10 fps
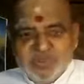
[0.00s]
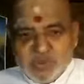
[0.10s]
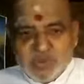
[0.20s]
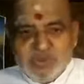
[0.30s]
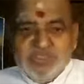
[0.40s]

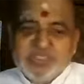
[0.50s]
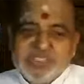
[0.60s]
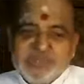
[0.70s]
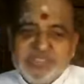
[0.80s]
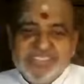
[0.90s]
Nobody
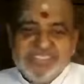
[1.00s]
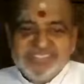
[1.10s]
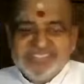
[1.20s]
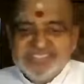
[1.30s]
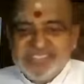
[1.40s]
asked me.
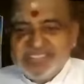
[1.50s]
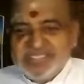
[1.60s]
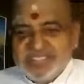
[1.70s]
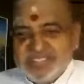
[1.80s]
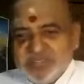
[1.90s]

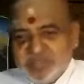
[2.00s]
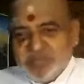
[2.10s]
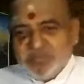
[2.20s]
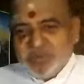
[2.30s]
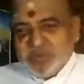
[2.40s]
You
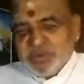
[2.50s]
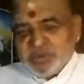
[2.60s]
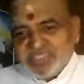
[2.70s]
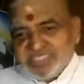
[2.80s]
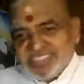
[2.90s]
don't put
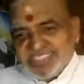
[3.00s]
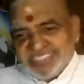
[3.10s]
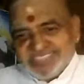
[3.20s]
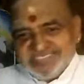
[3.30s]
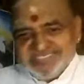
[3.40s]

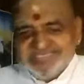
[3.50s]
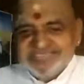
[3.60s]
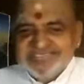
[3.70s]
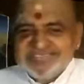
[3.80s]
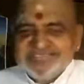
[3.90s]
questions.
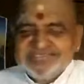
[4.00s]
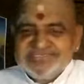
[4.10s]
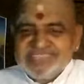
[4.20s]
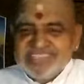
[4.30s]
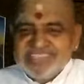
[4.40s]

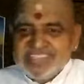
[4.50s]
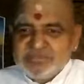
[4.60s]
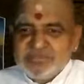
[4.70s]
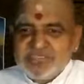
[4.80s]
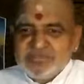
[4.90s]

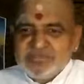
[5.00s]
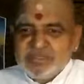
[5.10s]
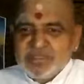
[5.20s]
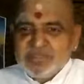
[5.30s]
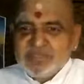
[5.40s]
That's my
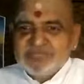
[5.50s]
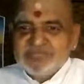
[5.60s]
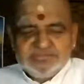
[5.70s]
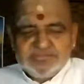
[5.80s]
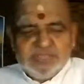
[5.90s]
problem.
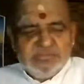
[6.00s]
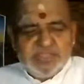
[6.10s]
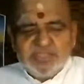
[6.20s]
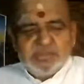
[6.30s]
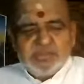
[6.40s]

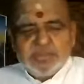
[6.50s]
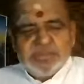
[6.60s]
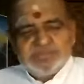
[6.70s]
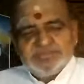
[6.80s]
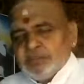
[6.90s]
Very simple.
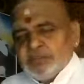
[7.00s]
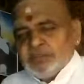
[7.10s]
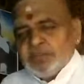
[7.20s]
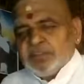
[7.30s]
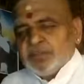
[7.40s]

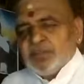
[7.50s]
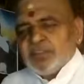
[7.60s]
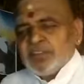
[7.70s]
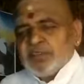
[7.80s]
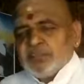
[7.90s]
Before
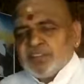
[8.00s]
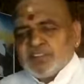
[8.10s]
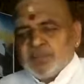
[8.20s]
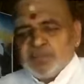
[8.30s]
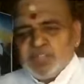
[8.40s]
we
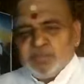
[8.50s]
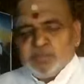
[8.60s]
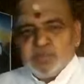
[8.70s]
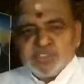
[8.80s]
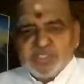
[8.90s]
perform any
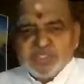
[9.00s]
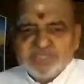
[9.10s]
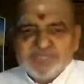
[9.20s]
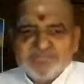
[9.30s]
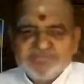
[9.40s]
puja
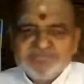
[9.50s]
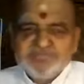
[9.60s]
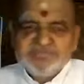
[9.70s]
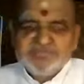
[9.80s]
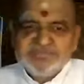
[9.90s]

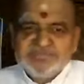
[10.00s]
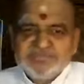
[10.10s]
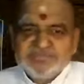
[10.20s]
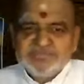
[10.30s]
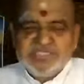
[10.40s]

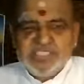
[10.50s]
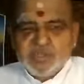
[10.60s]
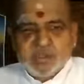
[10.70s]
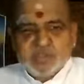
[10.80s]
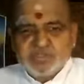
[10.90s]
in
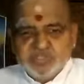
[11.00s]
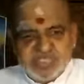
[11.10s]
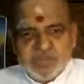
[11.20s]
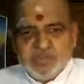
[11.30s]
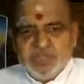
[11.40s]
our houses,
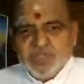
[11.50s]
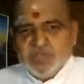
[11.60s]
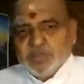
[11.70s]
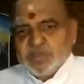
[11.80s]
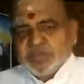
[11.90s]
regularly
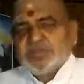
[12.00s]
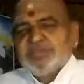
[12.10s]
also,